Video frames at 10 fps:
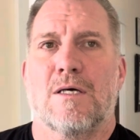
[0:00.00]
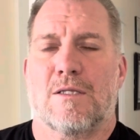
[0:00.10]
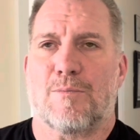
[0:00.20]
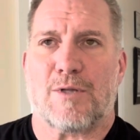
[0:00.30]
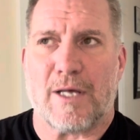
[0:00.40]

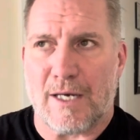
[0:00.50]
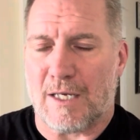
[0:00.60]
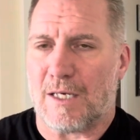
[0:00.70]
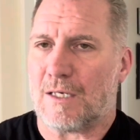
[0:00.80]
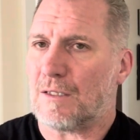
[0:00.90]
the
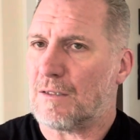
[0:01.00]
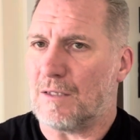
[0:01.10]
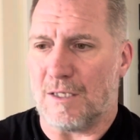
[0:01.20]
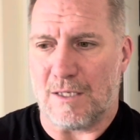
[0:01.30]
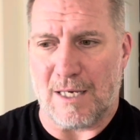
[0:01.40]
planning,
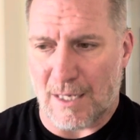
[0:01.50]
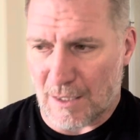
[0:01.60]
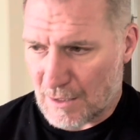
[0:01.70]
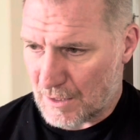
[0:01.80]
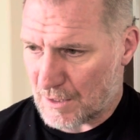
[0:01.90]
the
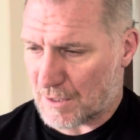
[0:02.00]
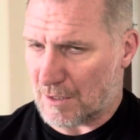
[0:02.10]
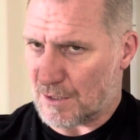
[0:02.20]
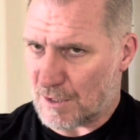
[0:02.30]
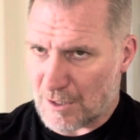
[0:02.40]
endless
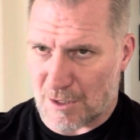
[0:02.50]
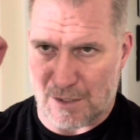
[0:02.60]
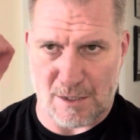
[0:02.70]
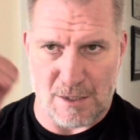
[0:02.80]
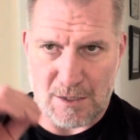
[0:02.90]

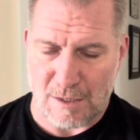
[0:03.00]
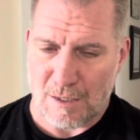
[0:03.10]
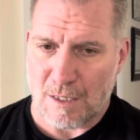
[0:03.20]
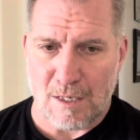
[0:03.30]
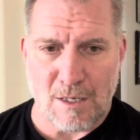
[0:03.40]
contingencies,
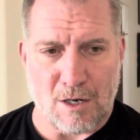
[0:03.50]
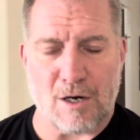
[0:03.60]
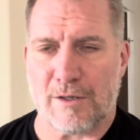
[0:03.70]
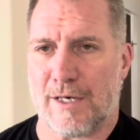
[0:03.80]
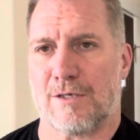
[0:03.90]

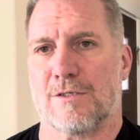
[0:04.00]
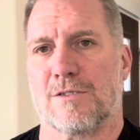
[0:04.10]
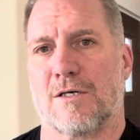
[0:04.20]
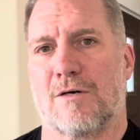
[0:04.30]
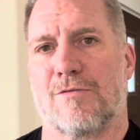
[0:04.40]
all that good
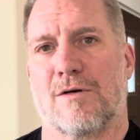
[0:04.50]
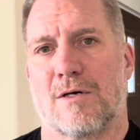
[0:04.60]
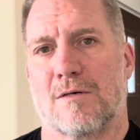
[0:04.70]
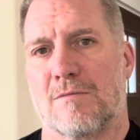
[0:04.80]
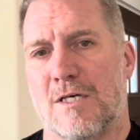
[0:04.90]
stuff.
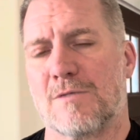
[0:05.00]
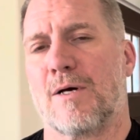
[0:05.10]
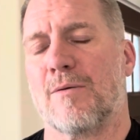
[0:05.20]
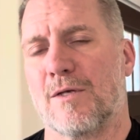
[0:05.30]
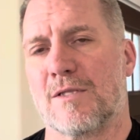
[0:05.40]
That's
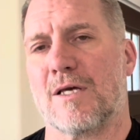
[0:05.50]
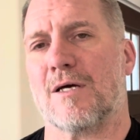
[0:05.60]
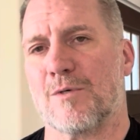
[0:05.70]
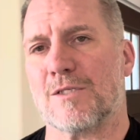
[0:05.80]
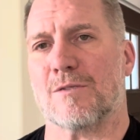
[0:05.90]
probably the thing I
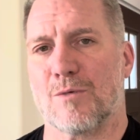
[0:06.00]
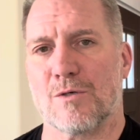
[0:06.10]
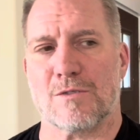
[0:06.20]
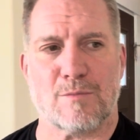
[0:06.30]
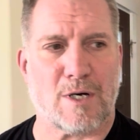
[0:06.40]
miss the
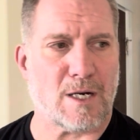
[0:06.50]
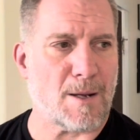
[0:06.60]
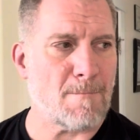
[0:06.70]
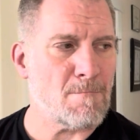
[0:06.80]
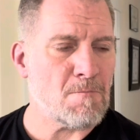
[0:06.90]
most about it.